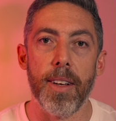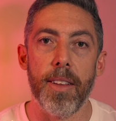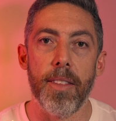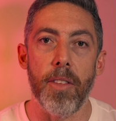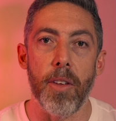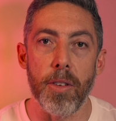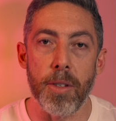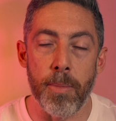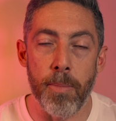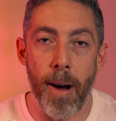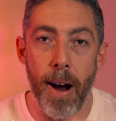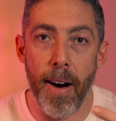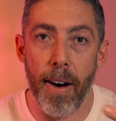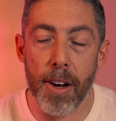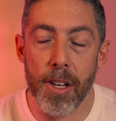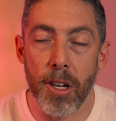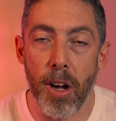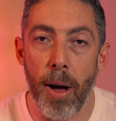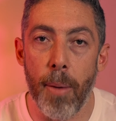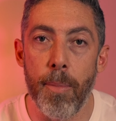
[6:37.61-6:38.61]
Those
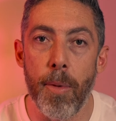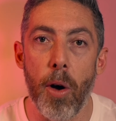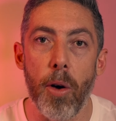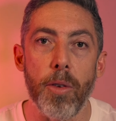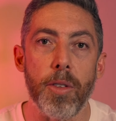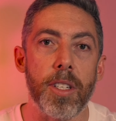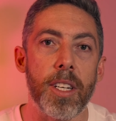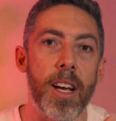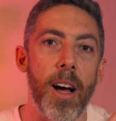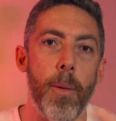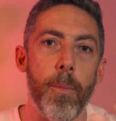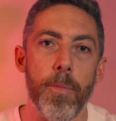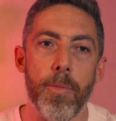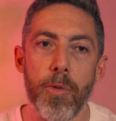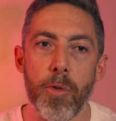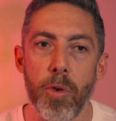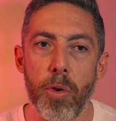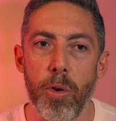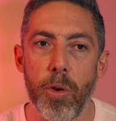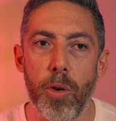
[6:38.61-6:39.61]
maritime notes come
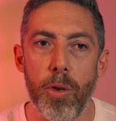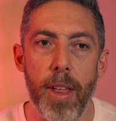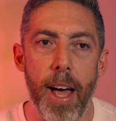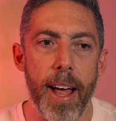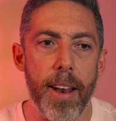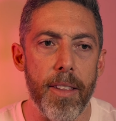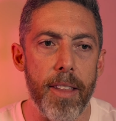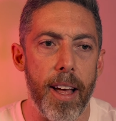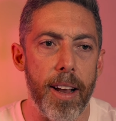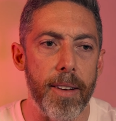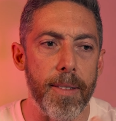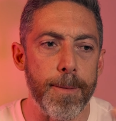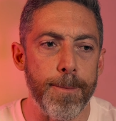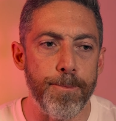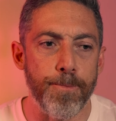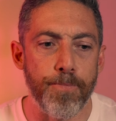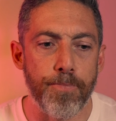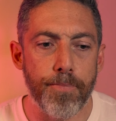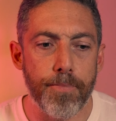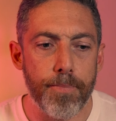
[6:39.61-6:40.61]
through, that
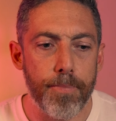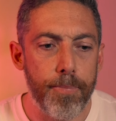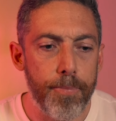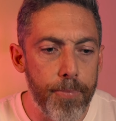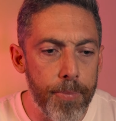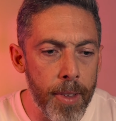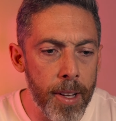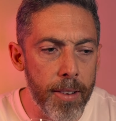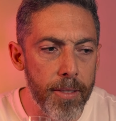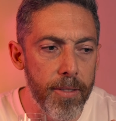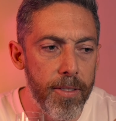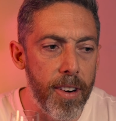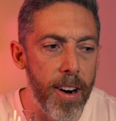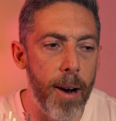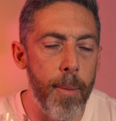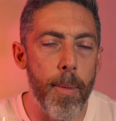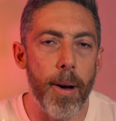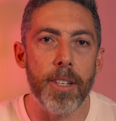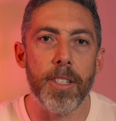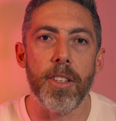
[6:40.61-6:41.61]

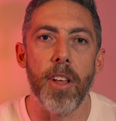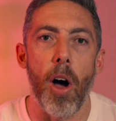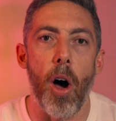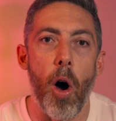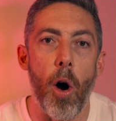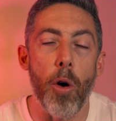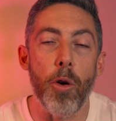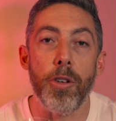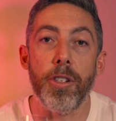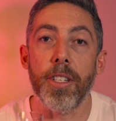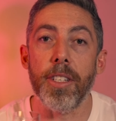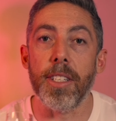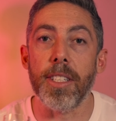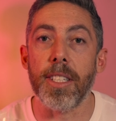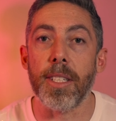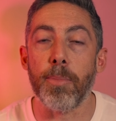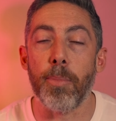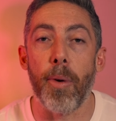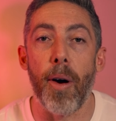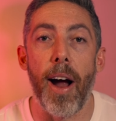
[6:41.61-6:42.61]
very much the ocean
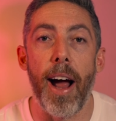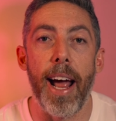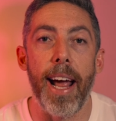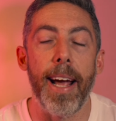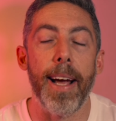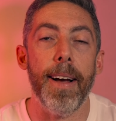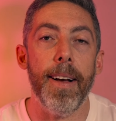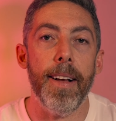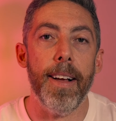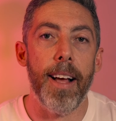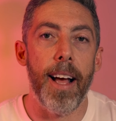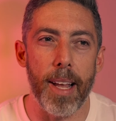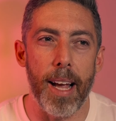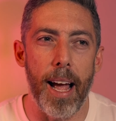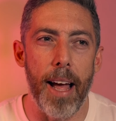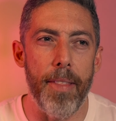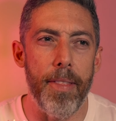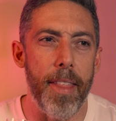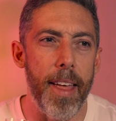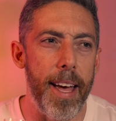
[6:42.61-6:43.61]
spray,
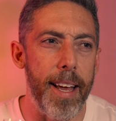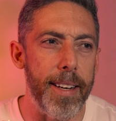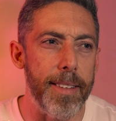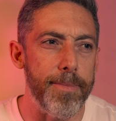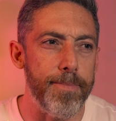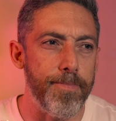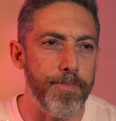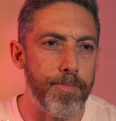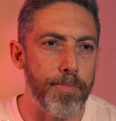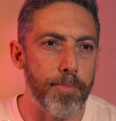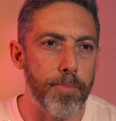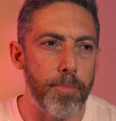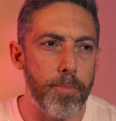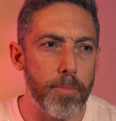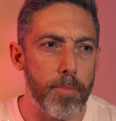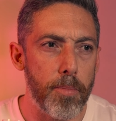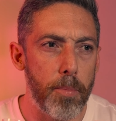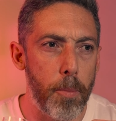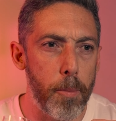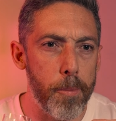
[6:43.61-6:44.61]
and then
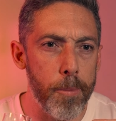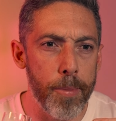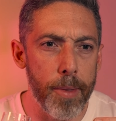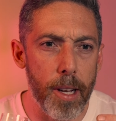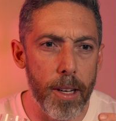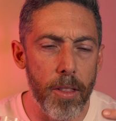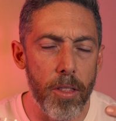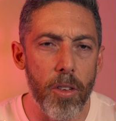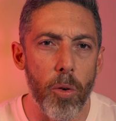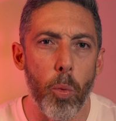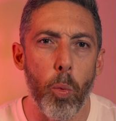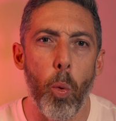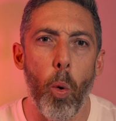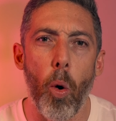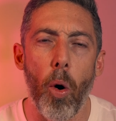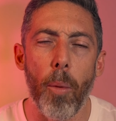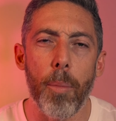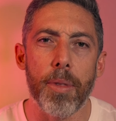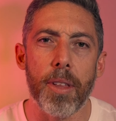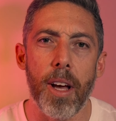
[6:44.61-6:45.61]
the
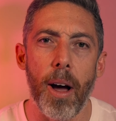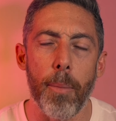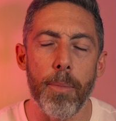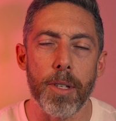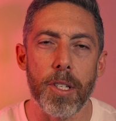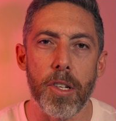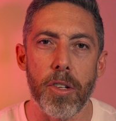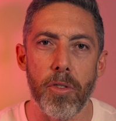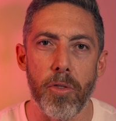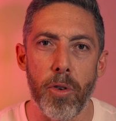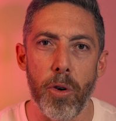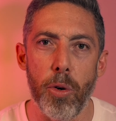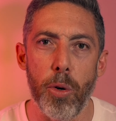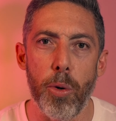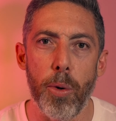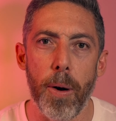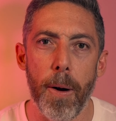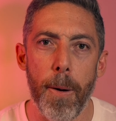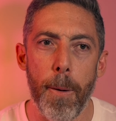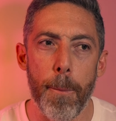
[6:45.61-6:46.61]
warmth comes
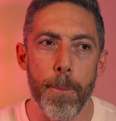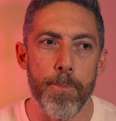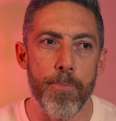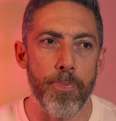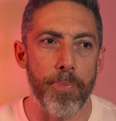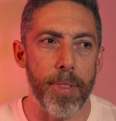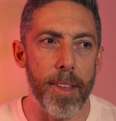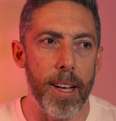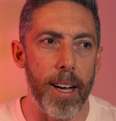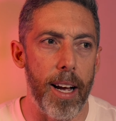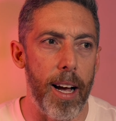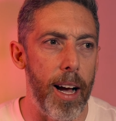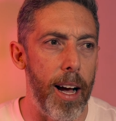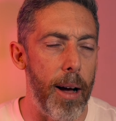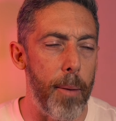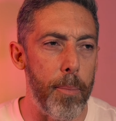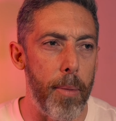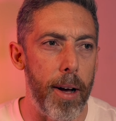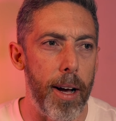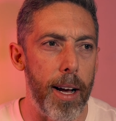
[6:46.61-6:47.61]
through,
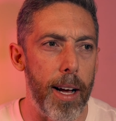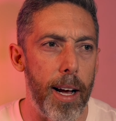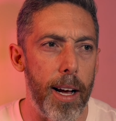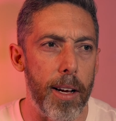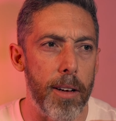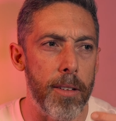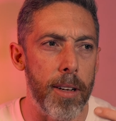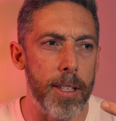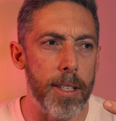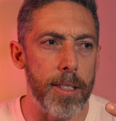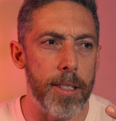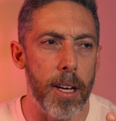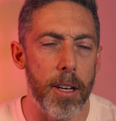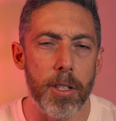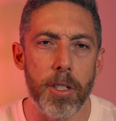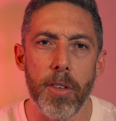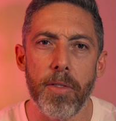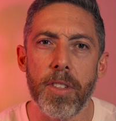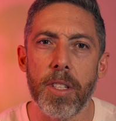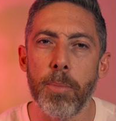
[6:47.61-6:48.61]
a
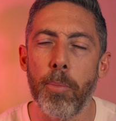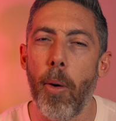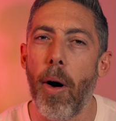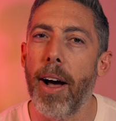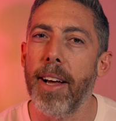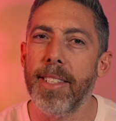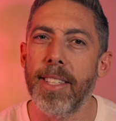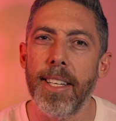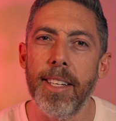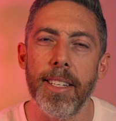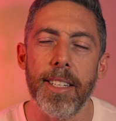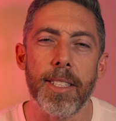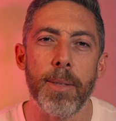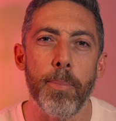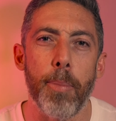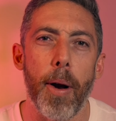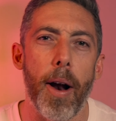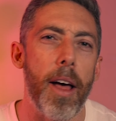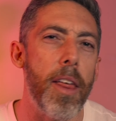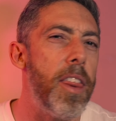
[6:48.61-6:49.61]
touch of spiciness,
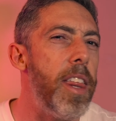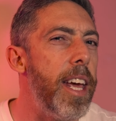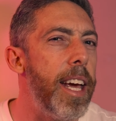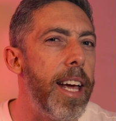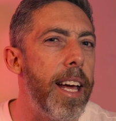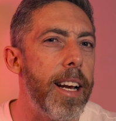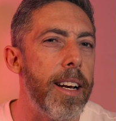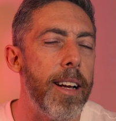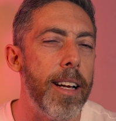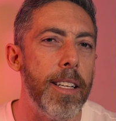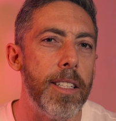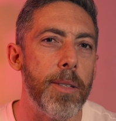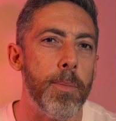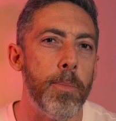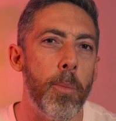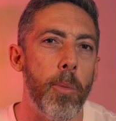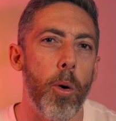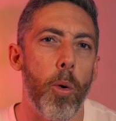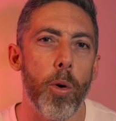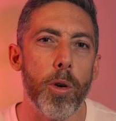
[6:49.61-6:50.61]
but I think it's
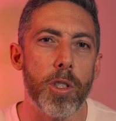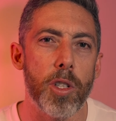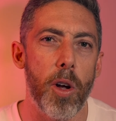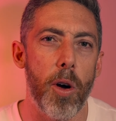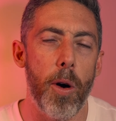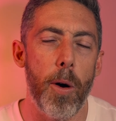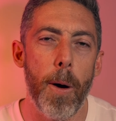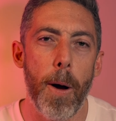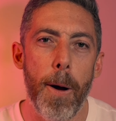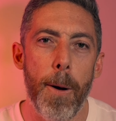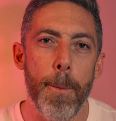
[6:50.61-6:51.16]
more so